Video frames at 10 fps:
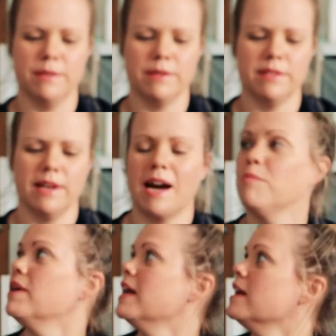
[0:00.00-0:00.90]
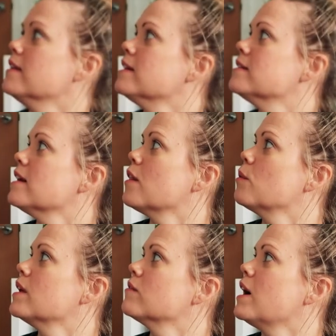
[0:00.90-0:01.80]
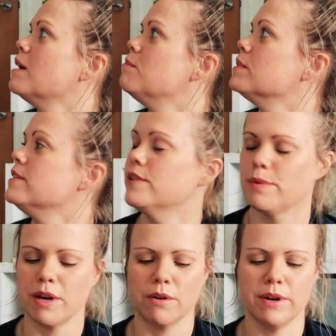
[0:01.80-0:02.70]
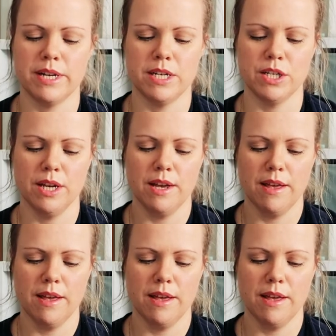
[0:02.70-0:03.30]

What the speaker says: This one's happy. This other one I've got amber and sweet orange.